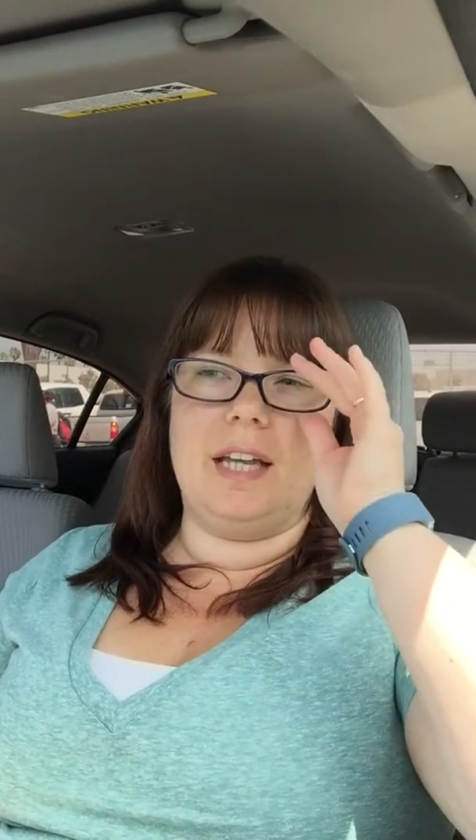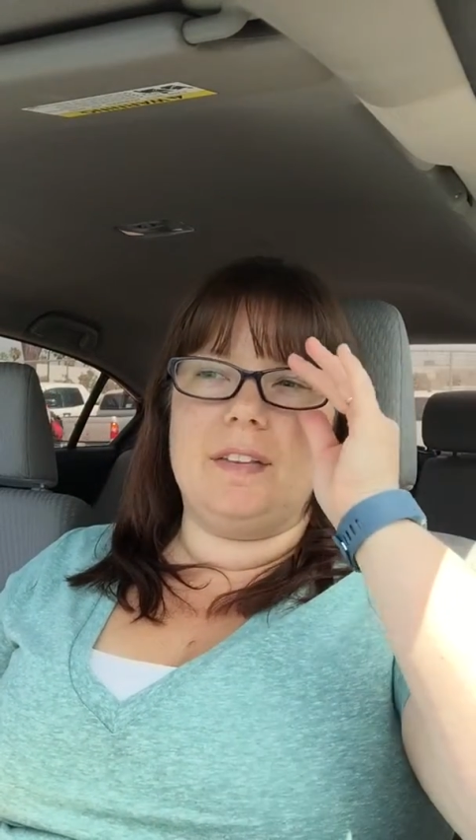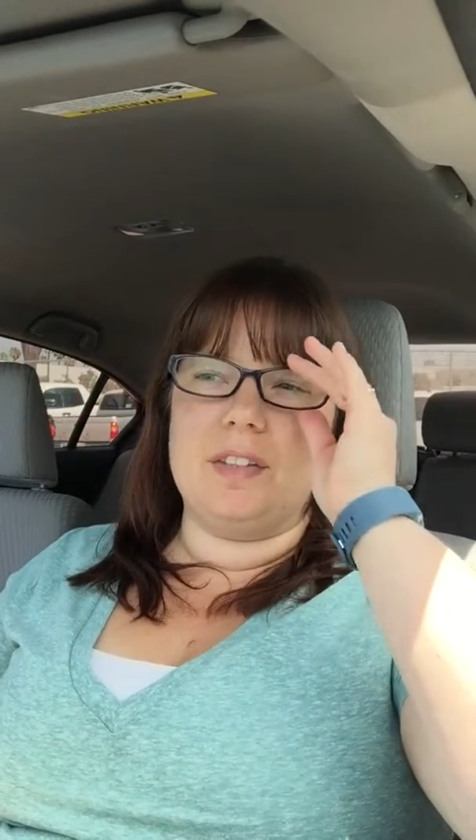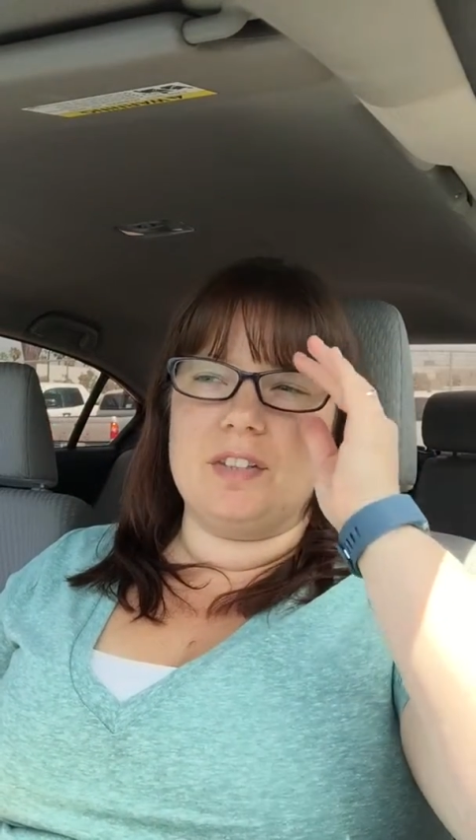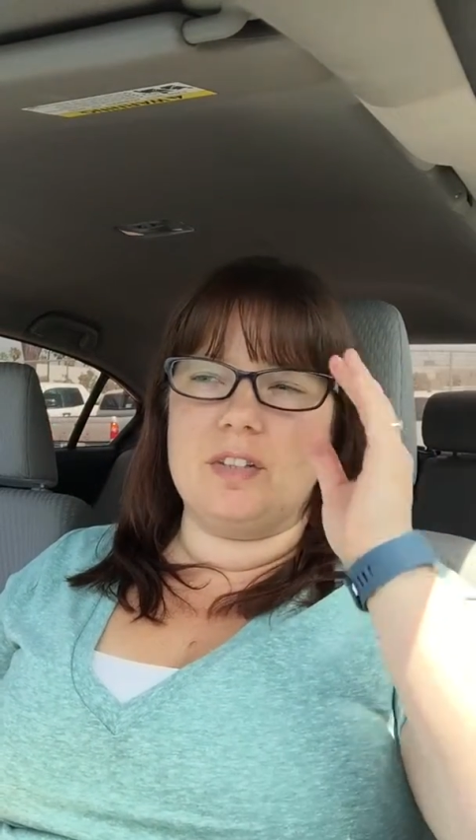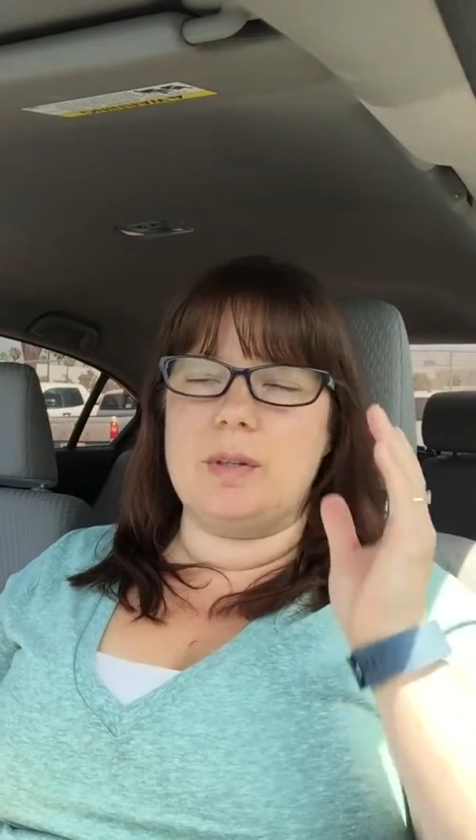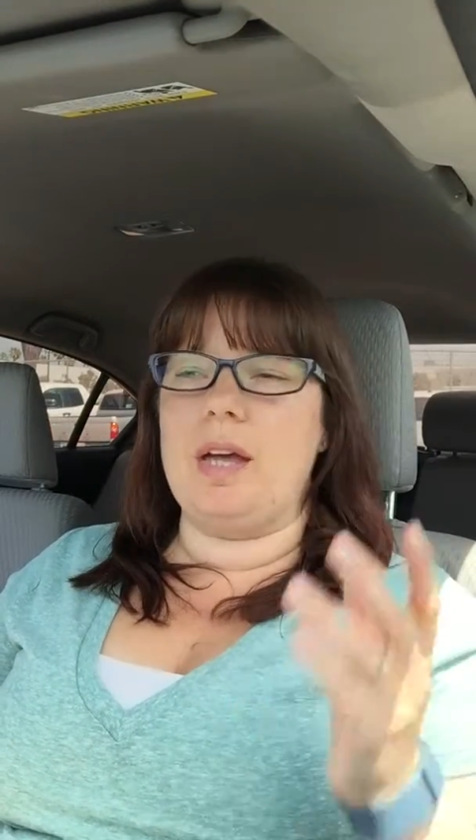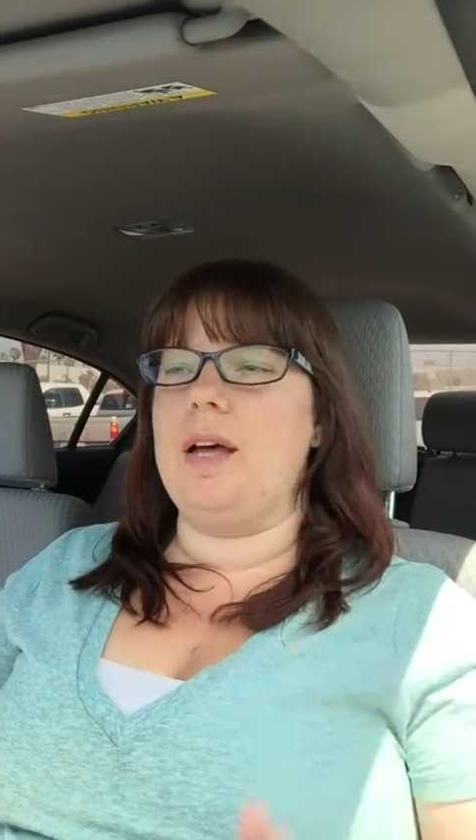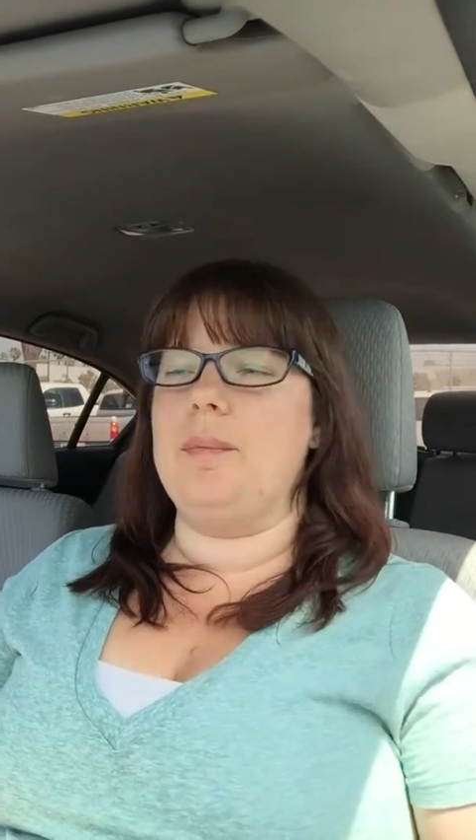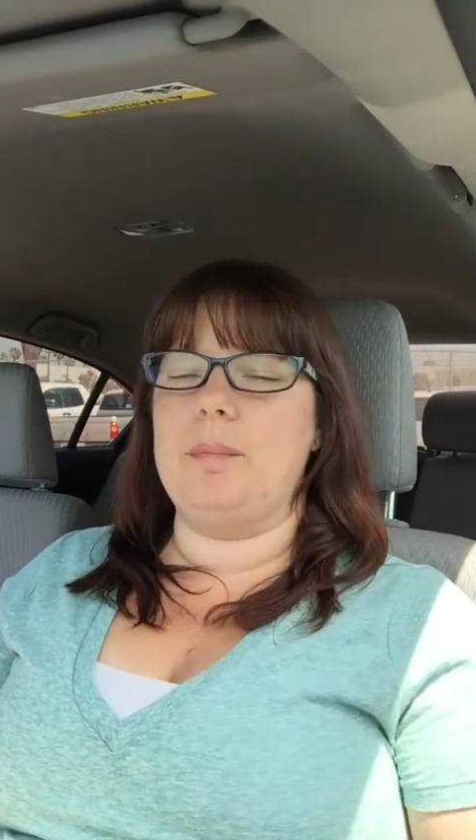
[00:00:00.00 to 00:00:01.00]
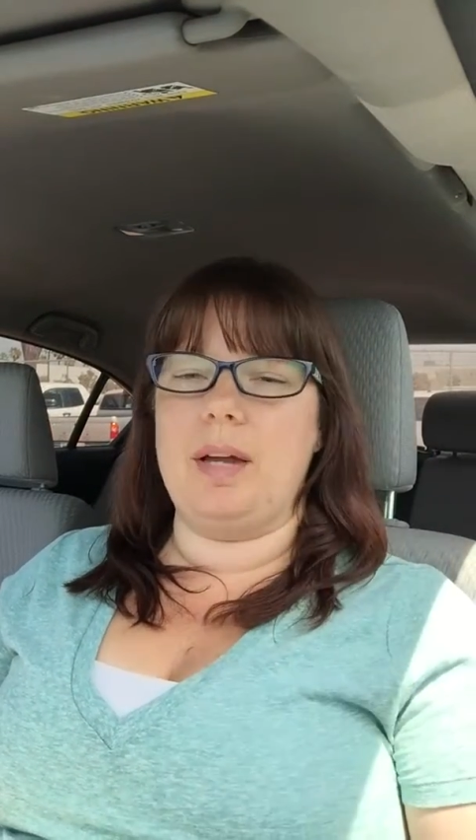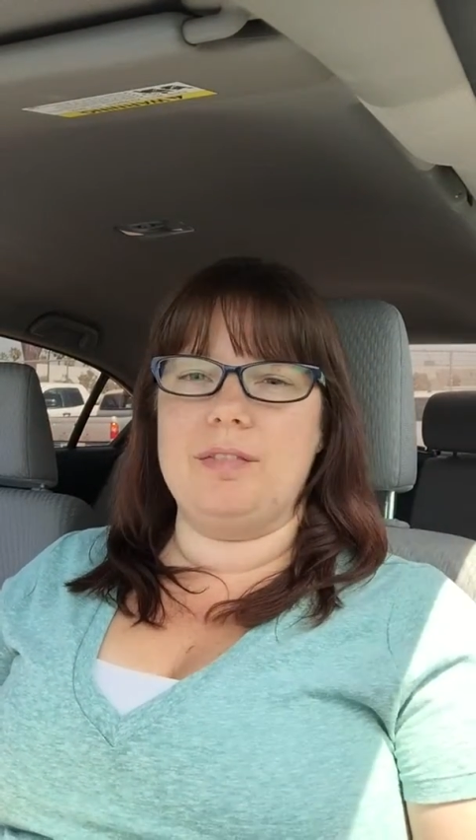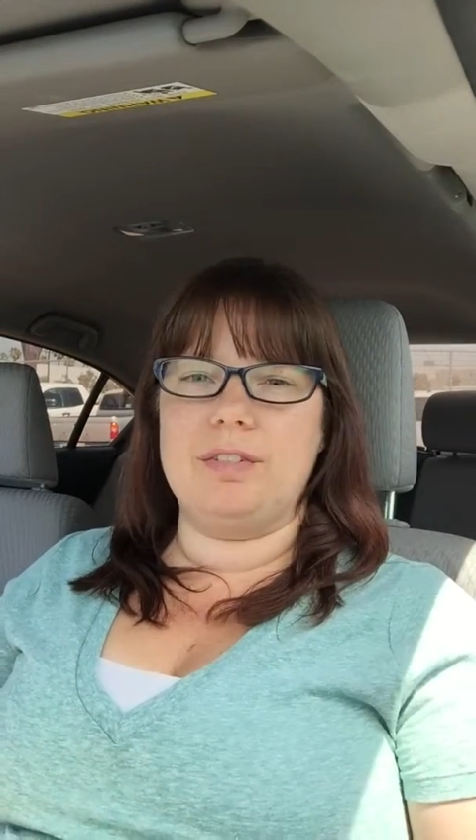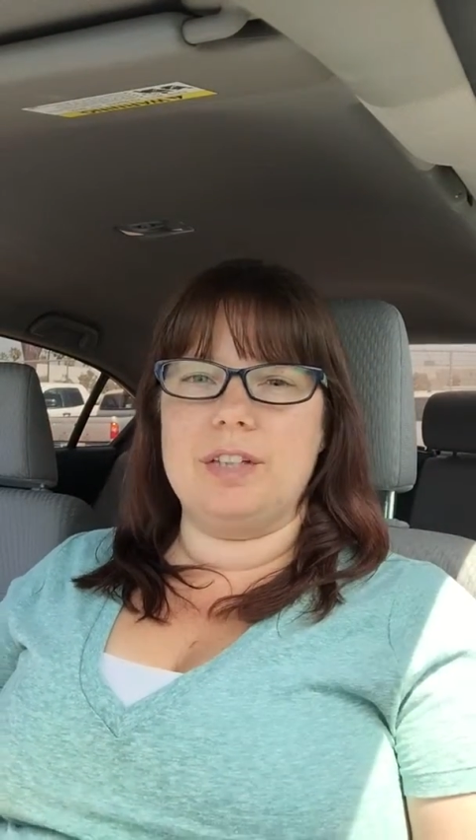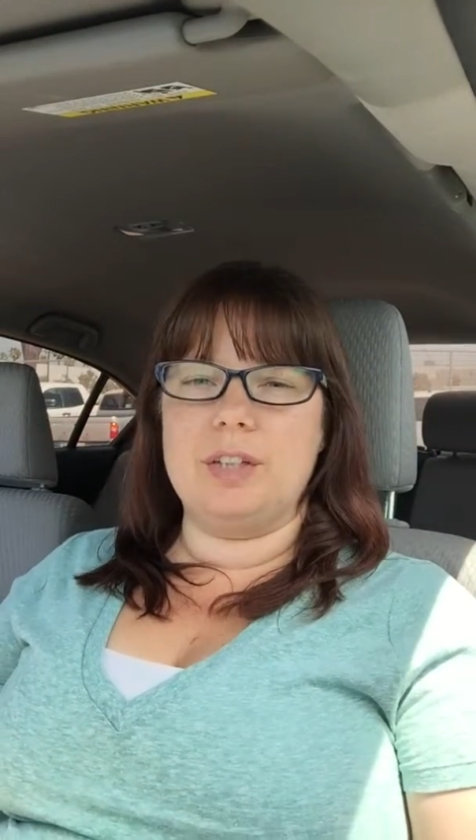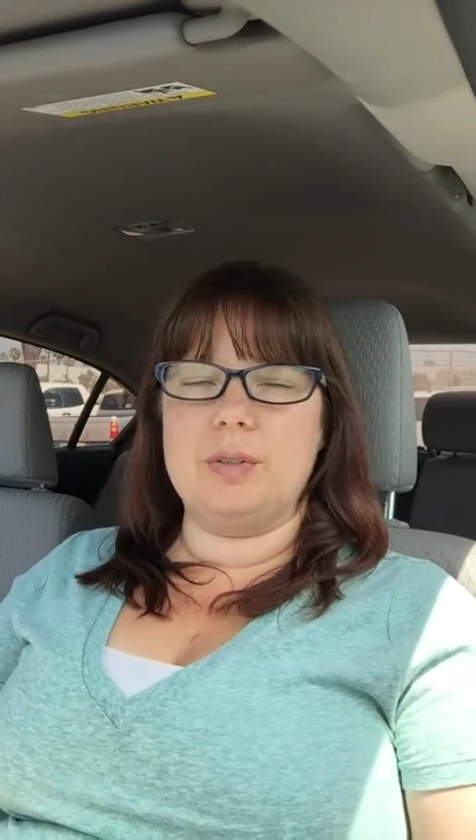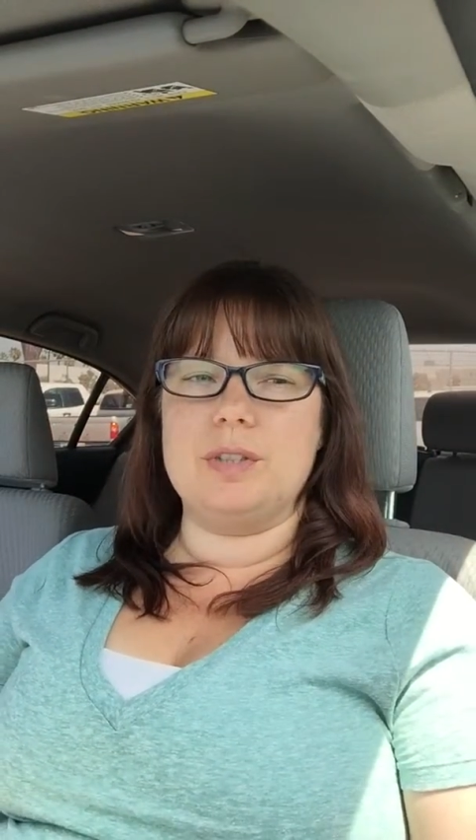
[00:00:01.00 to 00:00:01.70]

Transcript: and this is my video